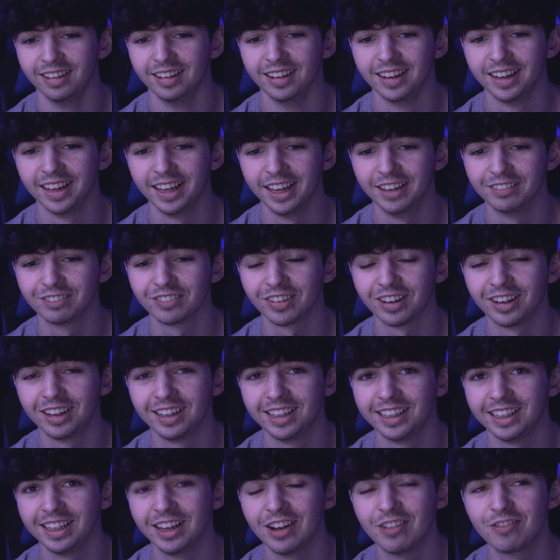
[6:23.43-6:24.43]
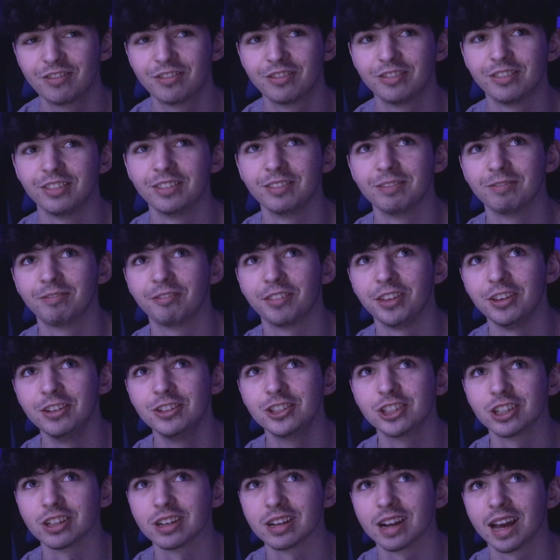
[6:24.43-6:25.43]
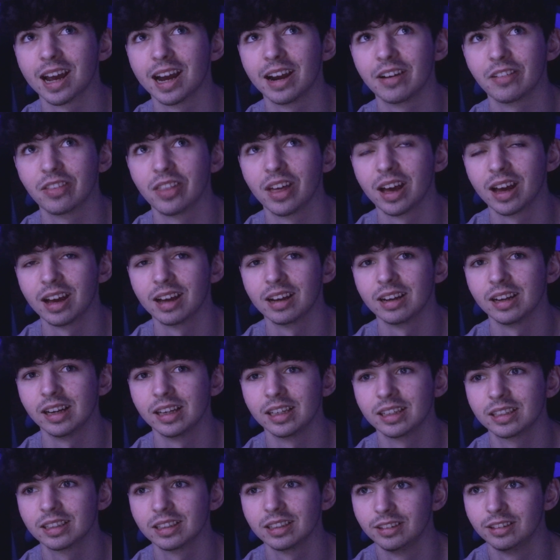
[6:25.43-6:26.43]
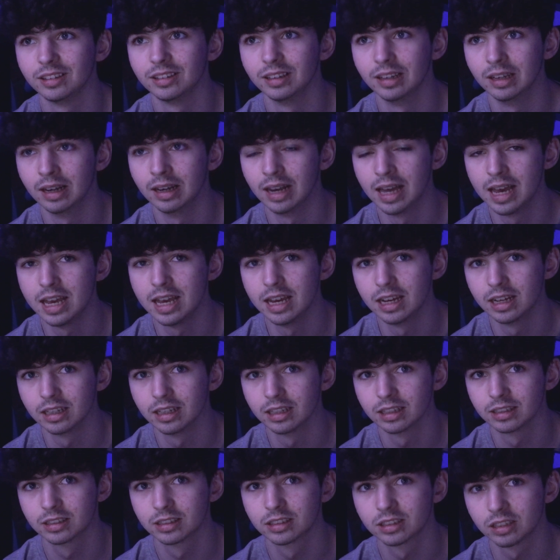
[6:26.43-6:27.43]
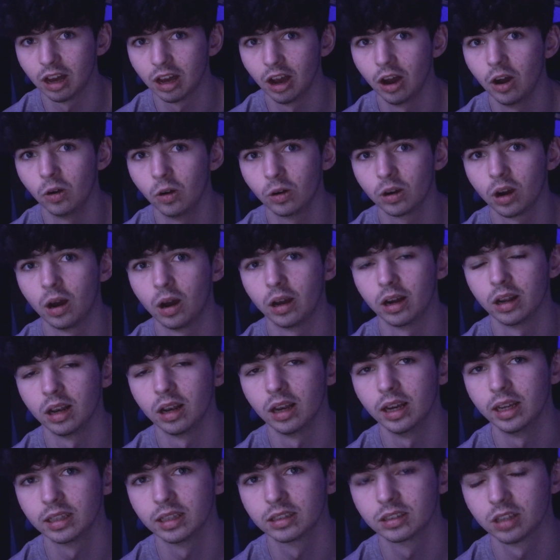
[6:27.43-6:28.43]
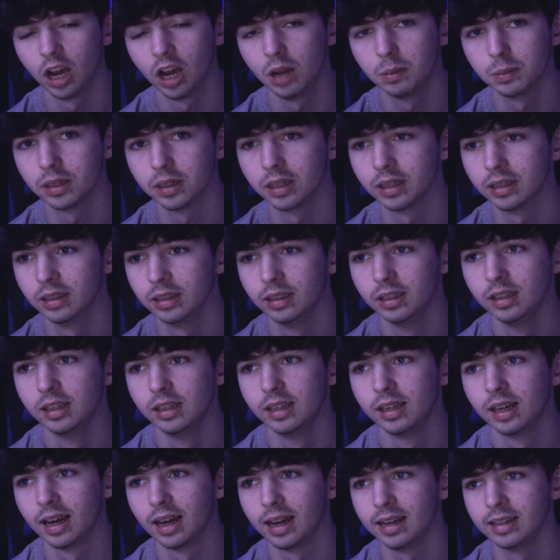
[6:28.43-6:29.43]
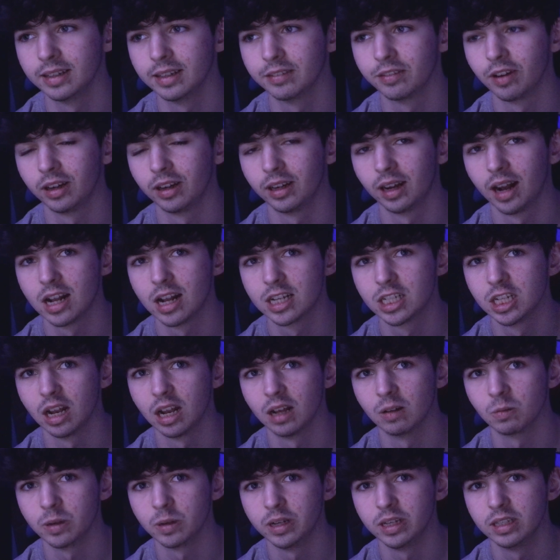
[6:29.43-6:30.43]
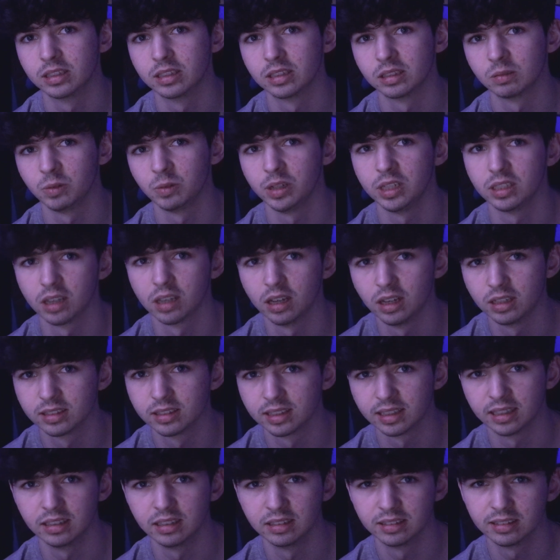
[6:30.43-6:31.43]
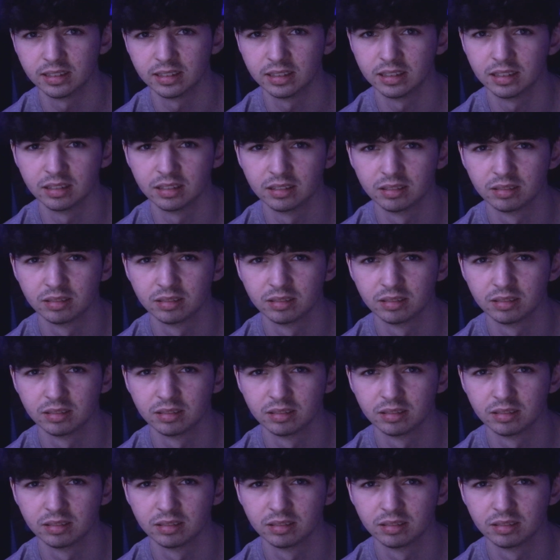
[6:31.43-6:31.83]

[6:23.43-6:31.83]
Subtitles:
if Fusion had that, like, layer style kind of, like, timeline, and if I could actually, like, resize things and